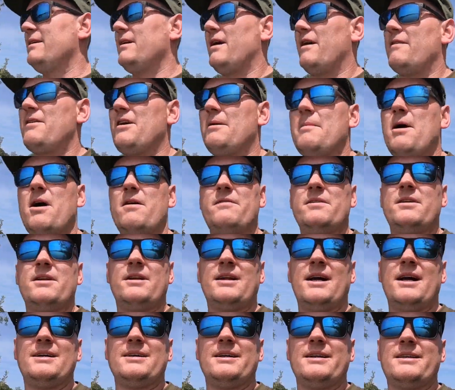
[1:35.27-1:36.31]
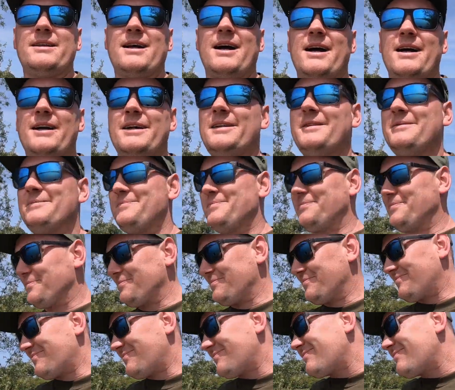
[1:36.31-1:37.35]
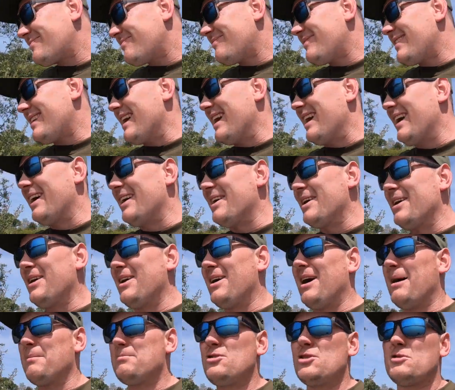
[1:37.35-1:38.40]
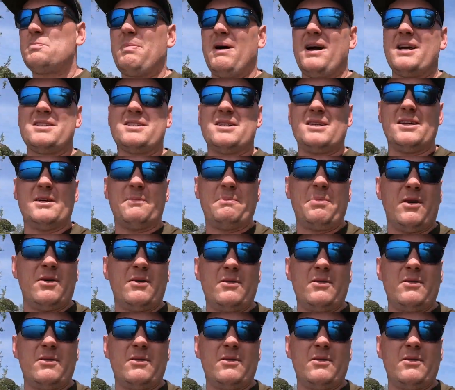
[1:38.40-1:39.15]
I've come over the lake today, and I'm just basically